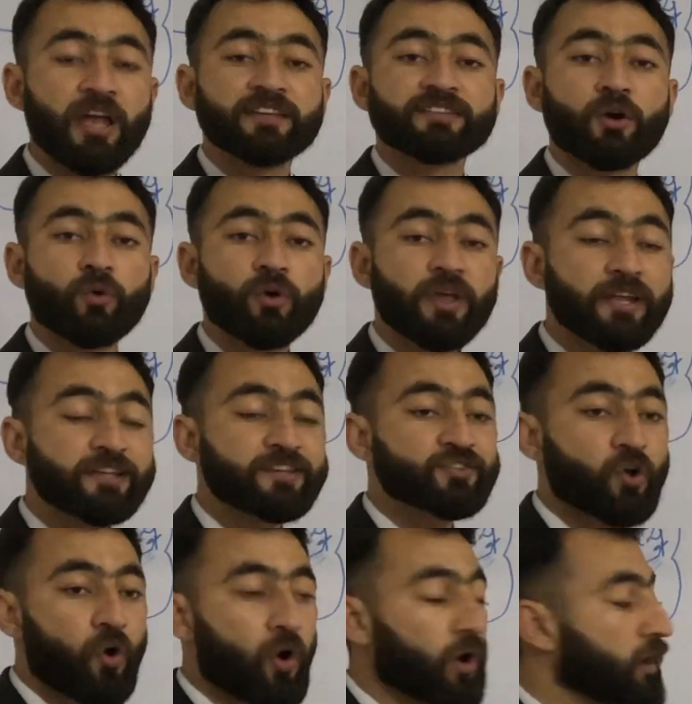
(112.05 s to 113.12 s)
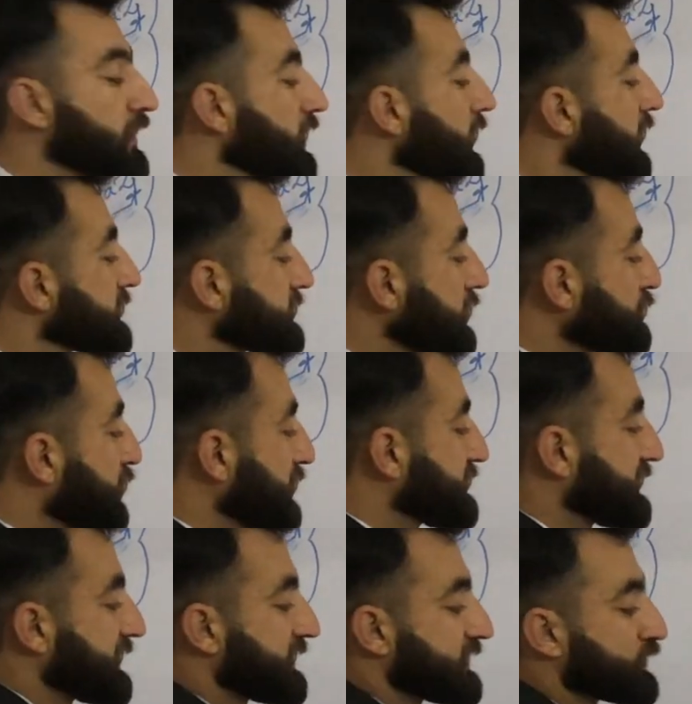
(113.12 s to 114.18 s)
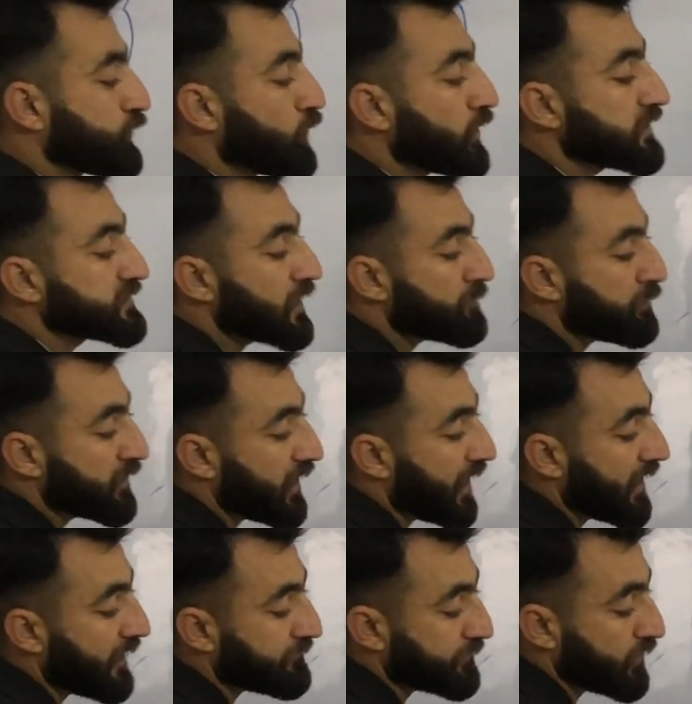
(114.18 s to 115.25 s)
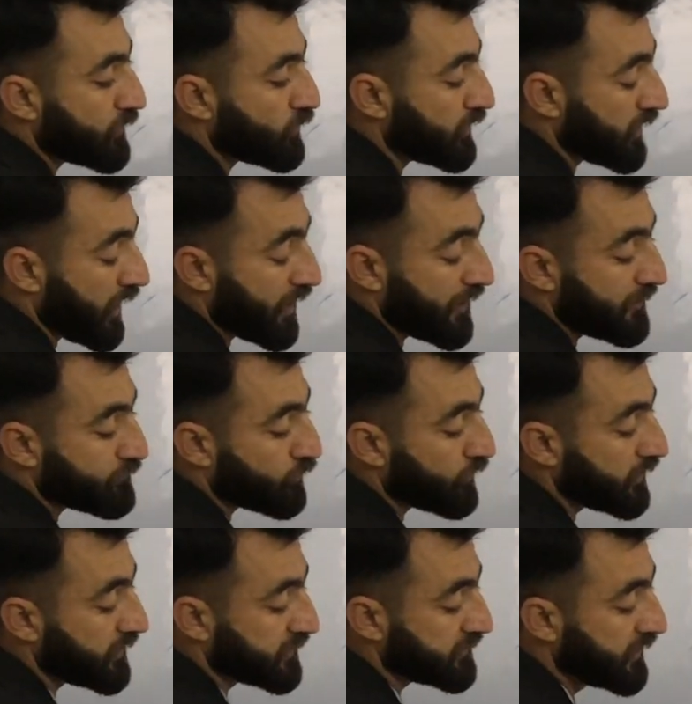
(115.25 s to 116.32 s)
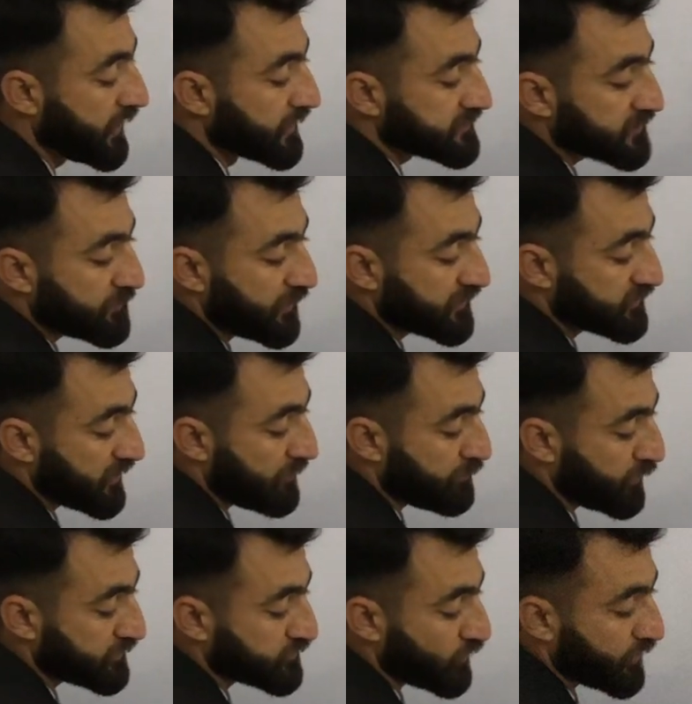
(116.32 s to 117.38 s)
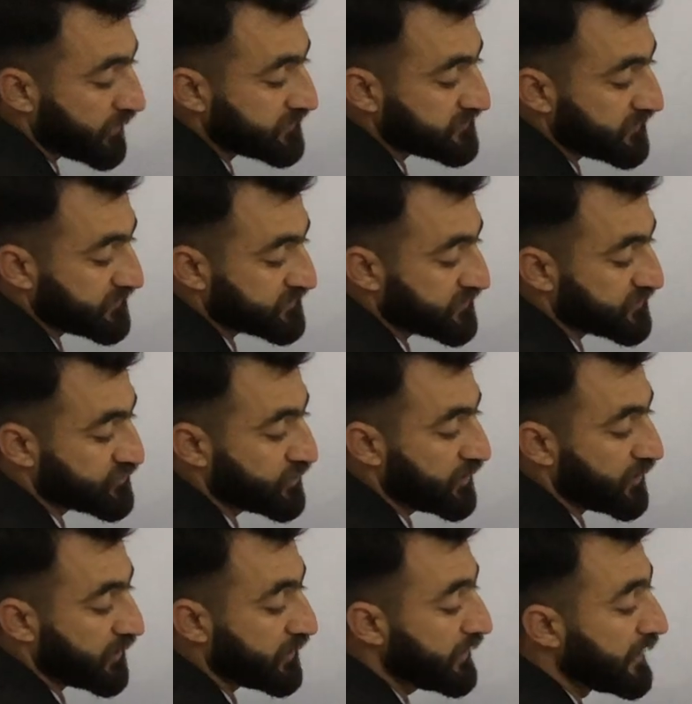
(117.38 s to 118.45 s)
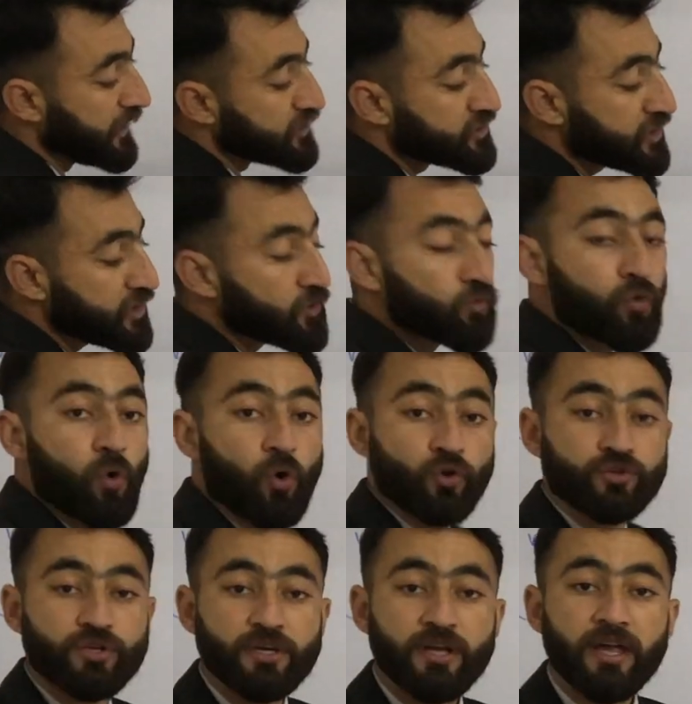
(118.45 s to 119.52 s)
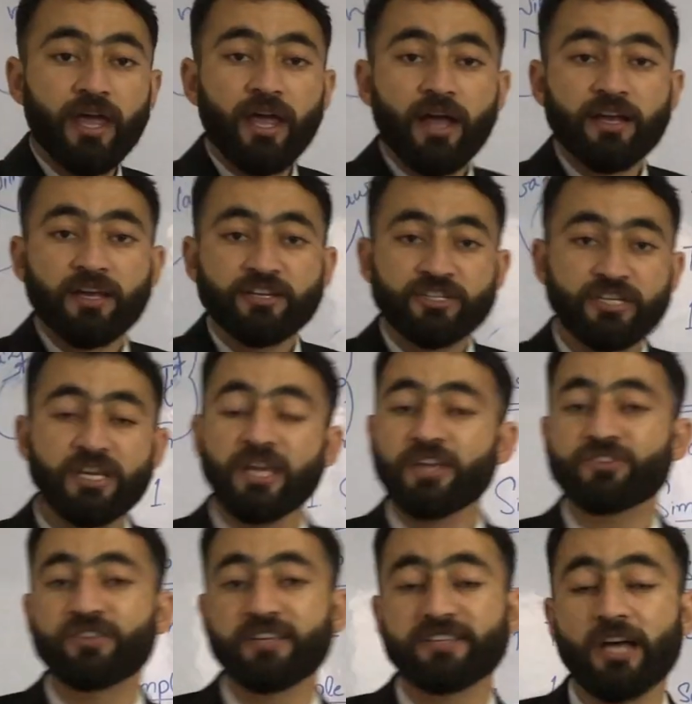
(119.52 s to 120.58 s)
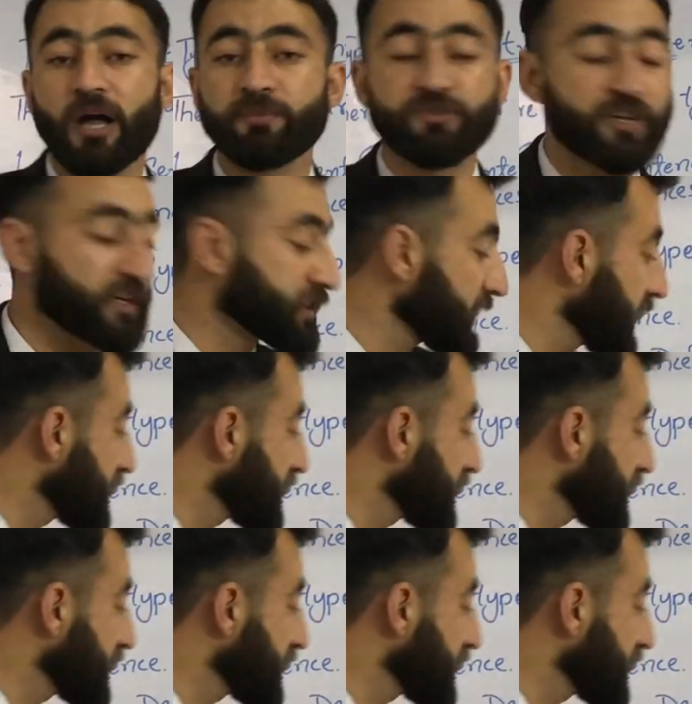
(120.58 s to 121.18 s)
So it is called simple sentence. For example, I have written some examples or instances here. She wrote. She is the subject.